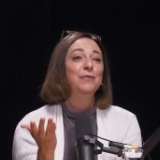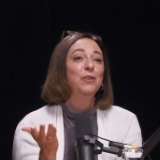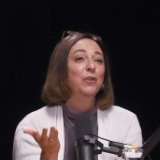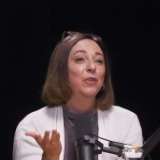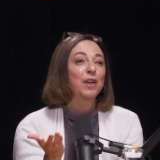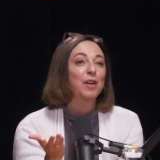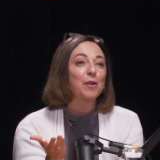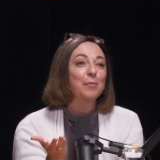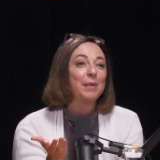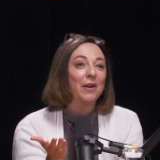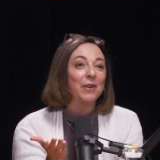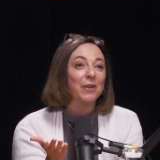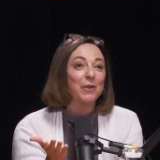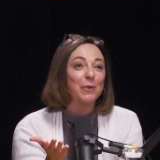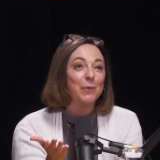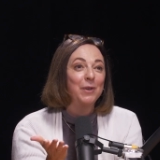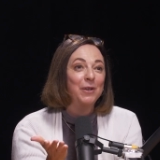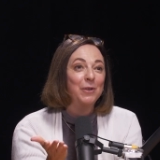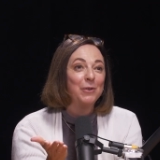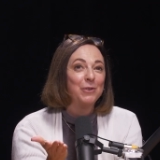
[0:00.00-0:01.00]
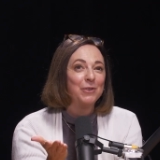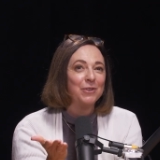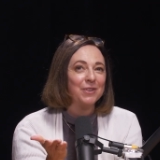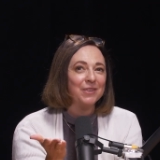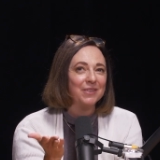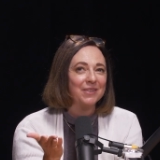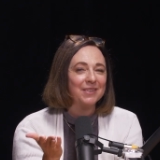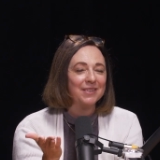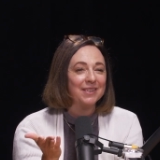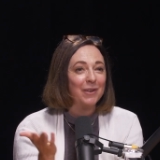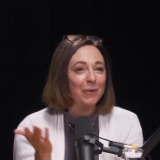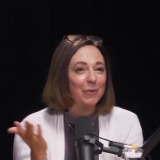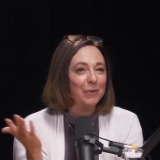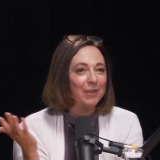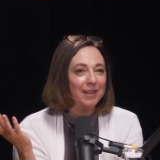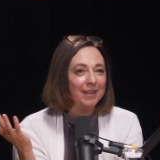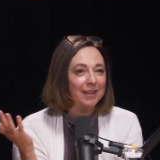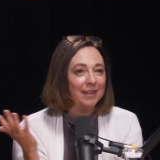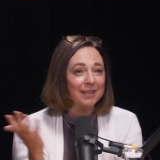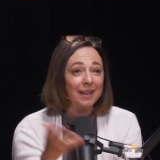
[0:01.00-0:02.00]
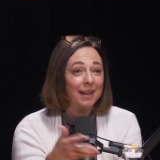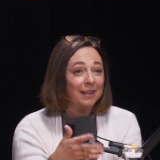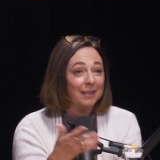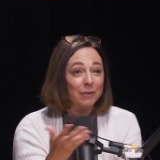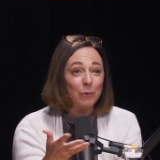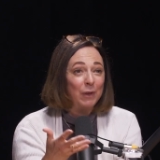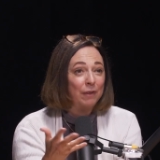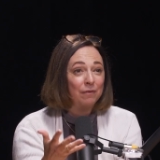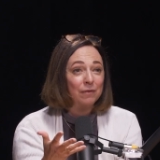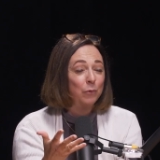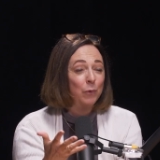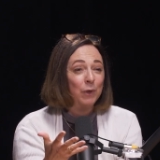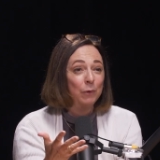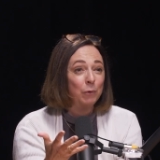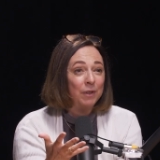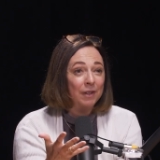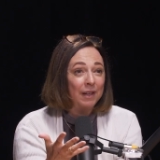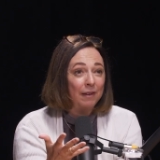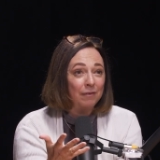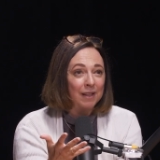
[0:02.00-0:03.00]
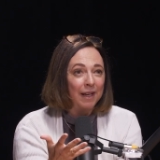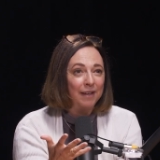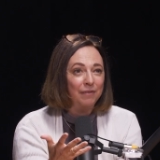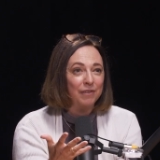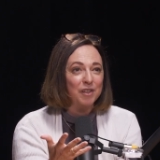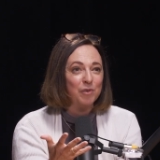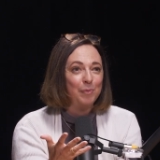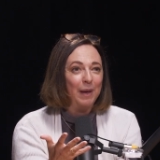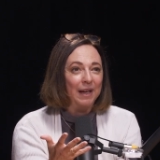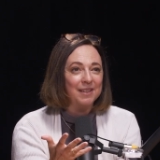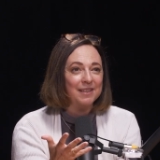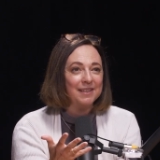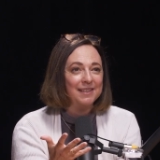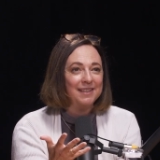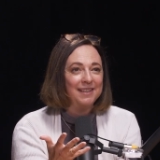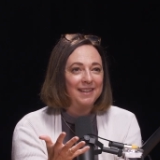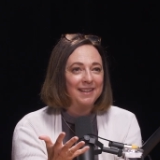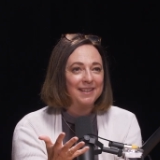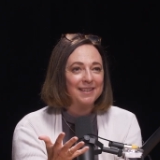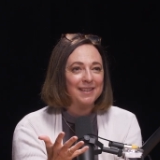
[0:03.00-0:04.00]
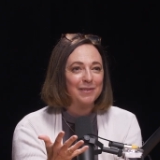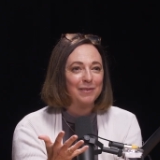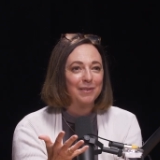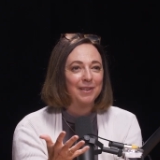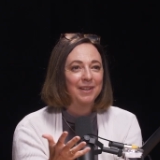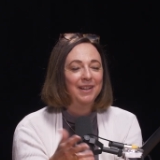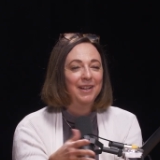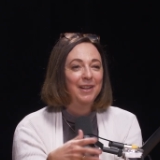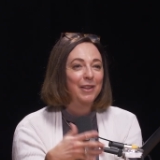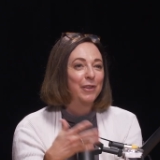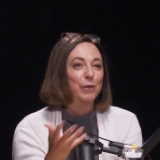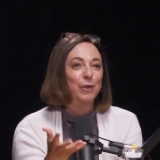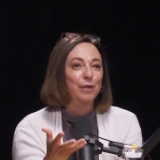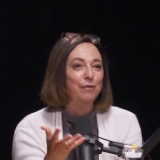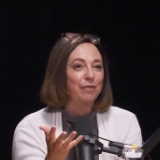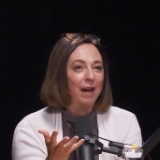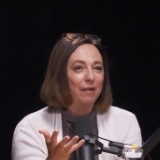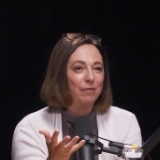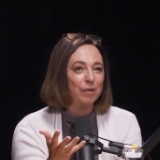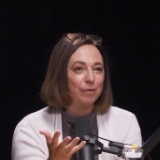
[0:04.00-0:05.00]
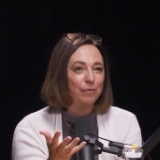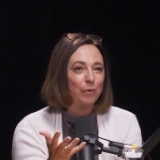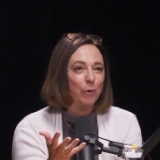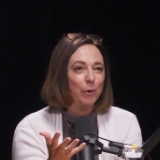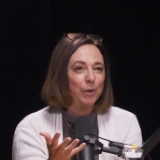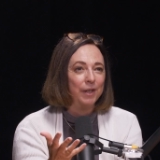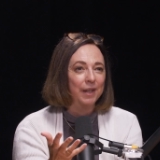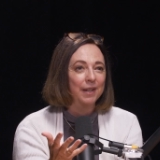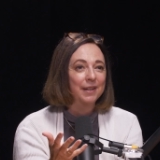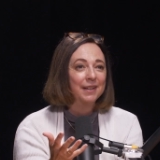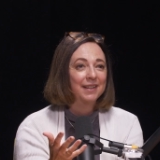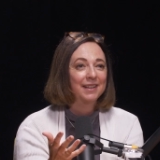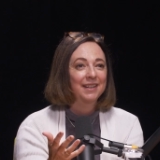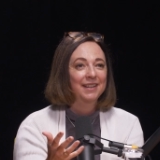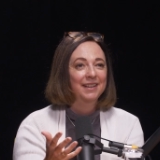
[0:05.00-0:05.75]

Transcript: if you think about it, we used to only, li- we, we would have life expectancies right. of 35 or 40.